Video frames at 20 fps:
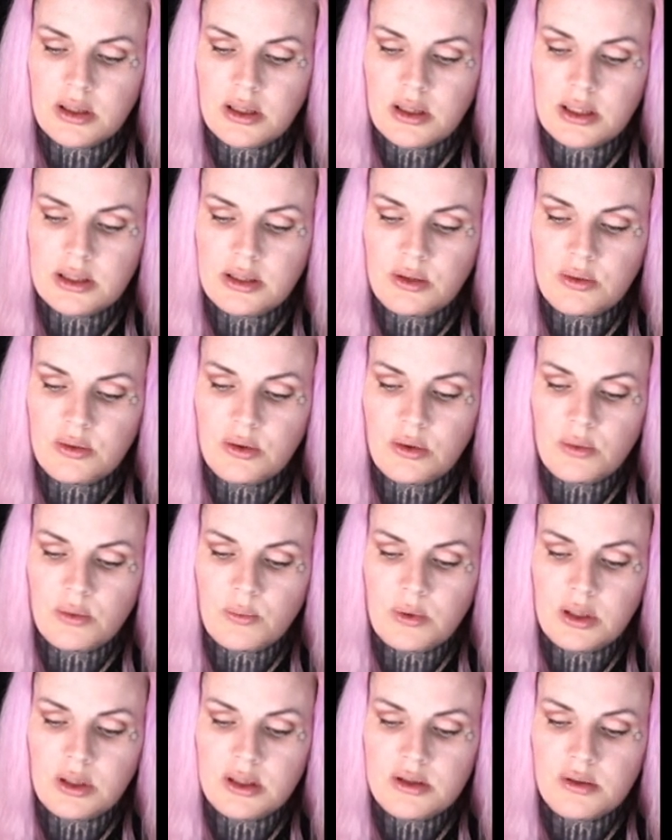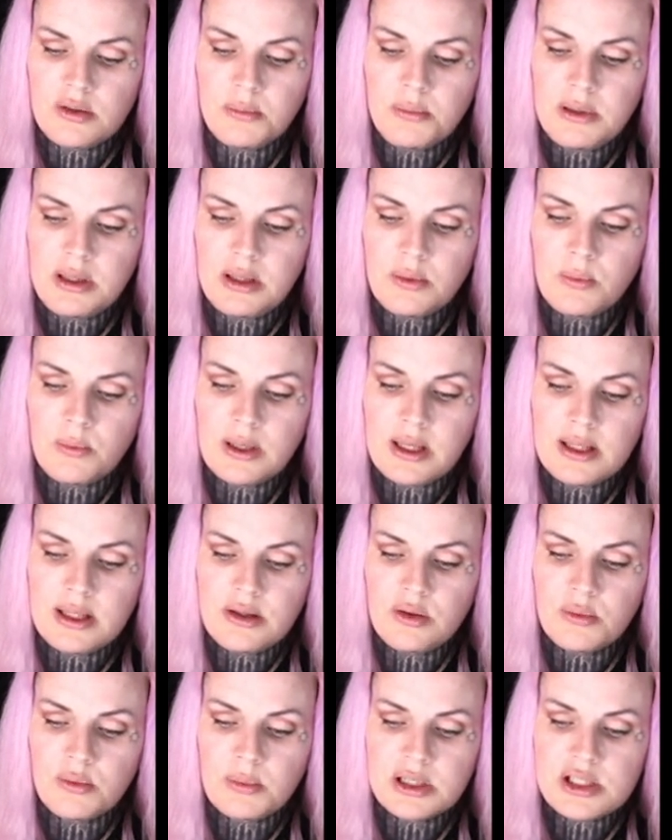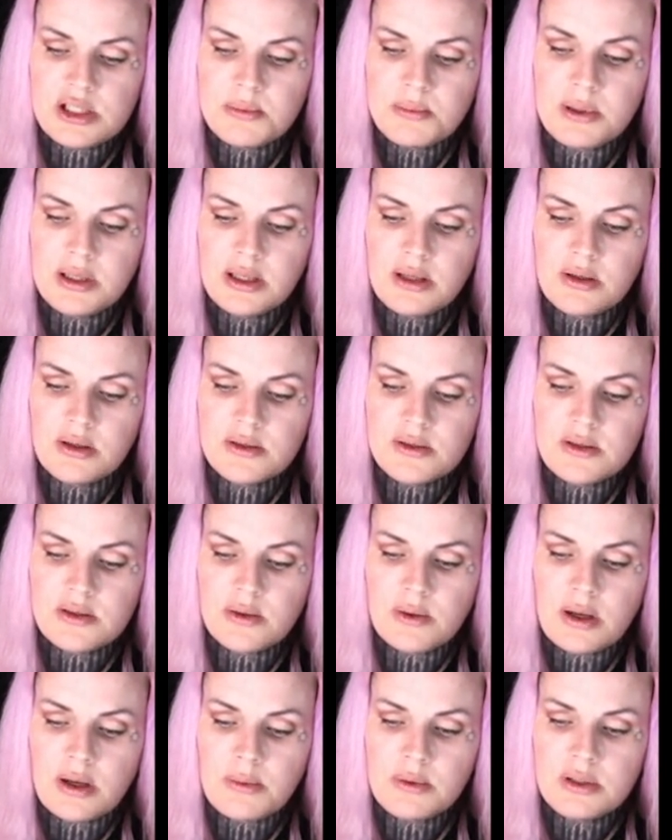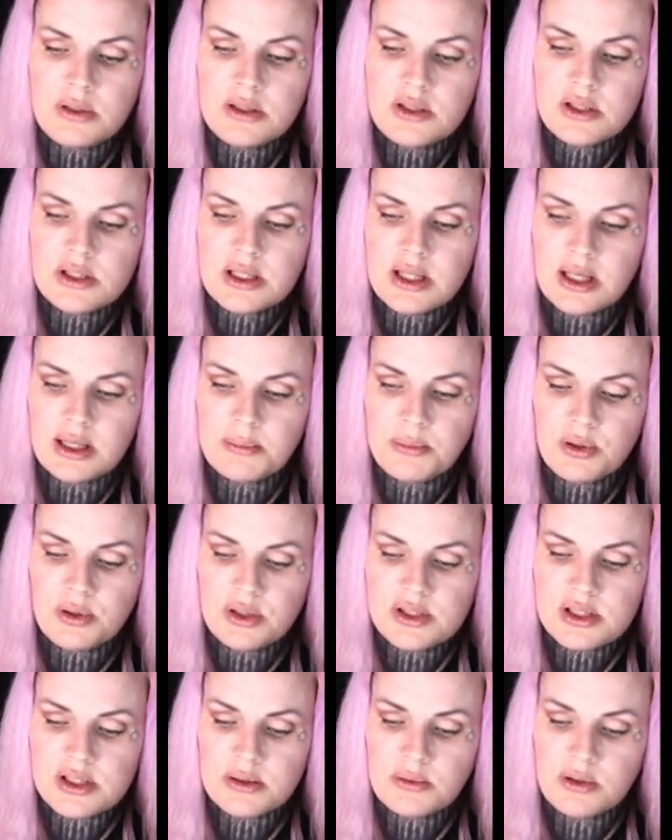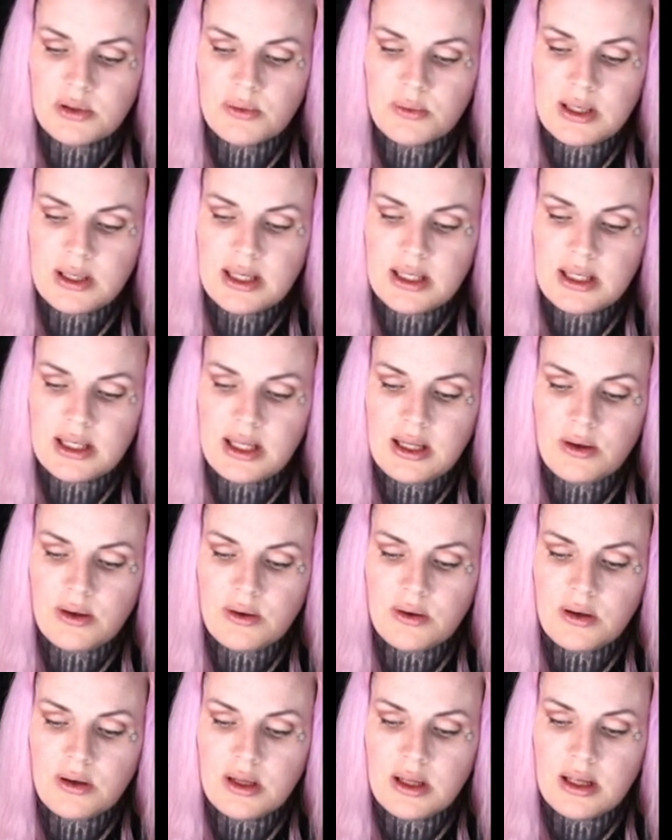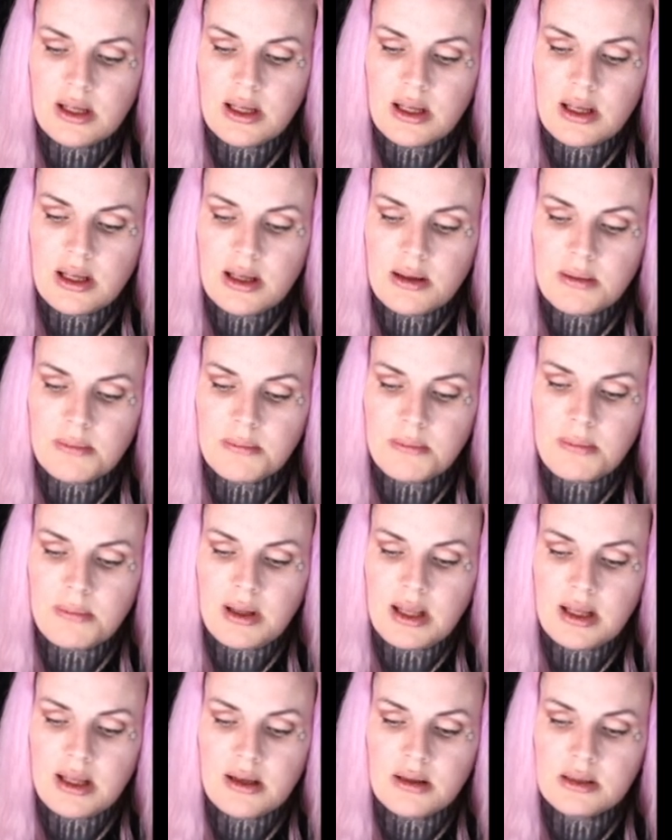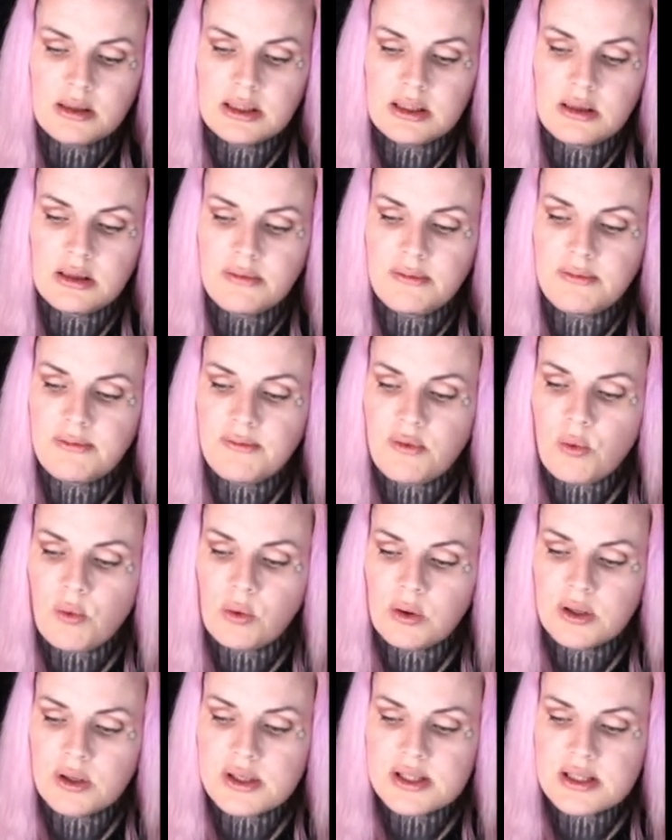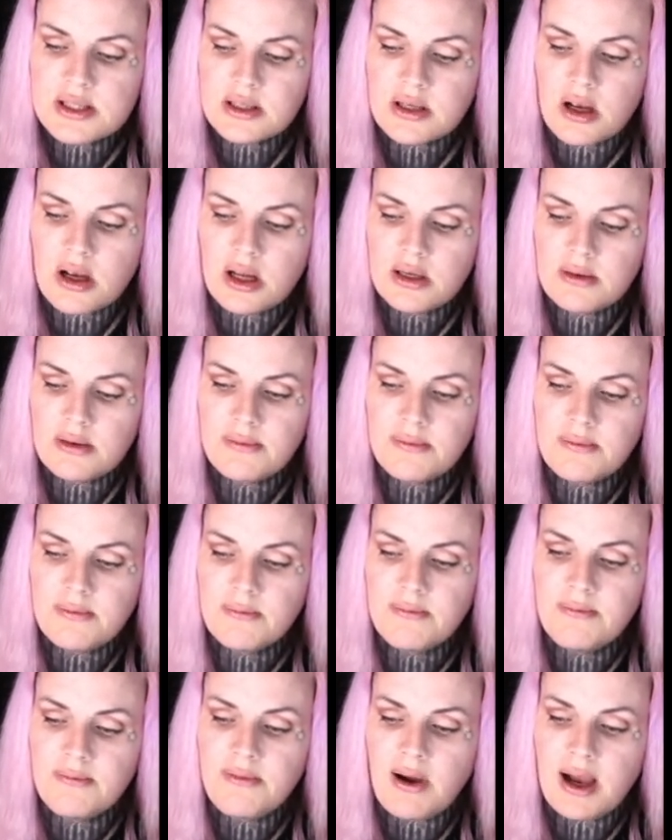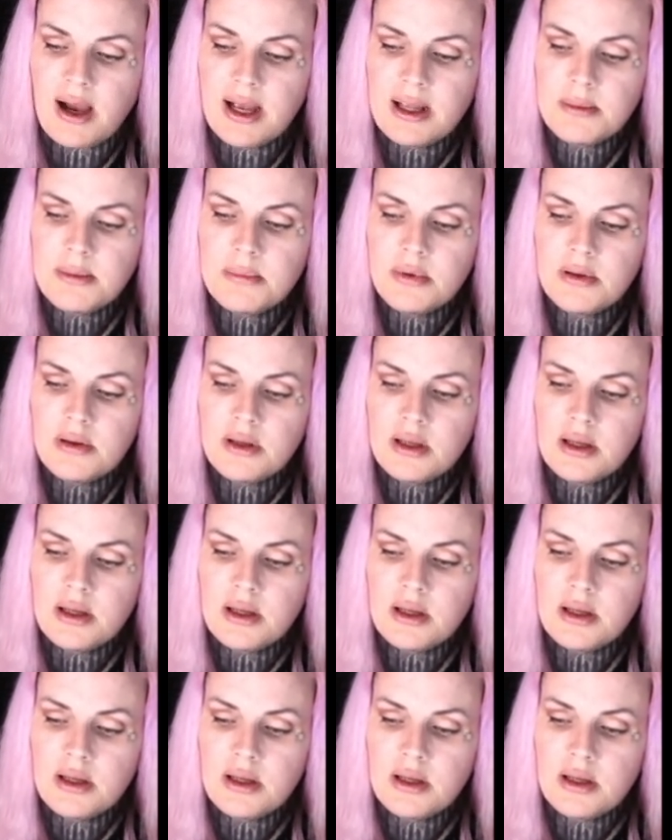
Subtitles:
And you don't want it to be way too much bigger. So I would just like put some green here, make a little forest kind of vibe.